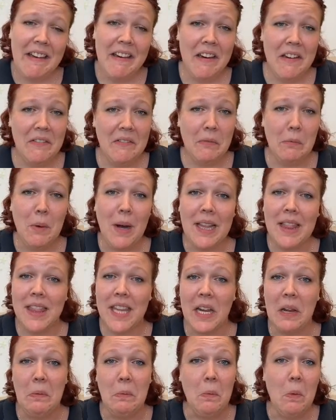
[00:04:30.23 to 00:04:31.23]
of what
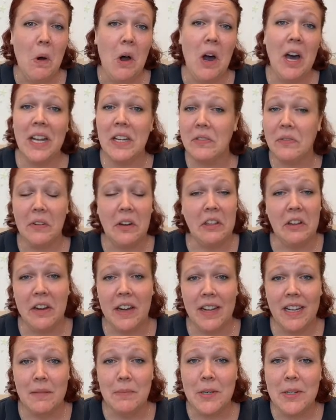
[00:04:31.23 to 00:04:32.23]
they want for their
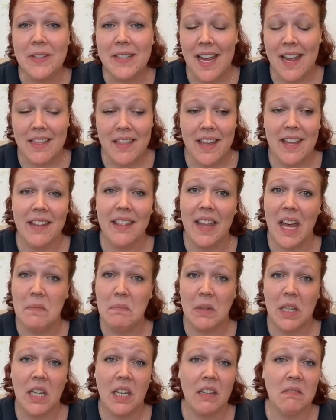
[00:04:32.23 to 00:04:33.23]
animals and then let
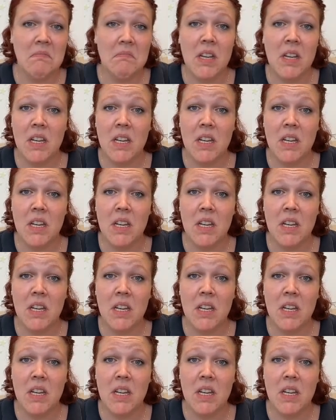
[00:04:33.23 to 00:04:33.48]
me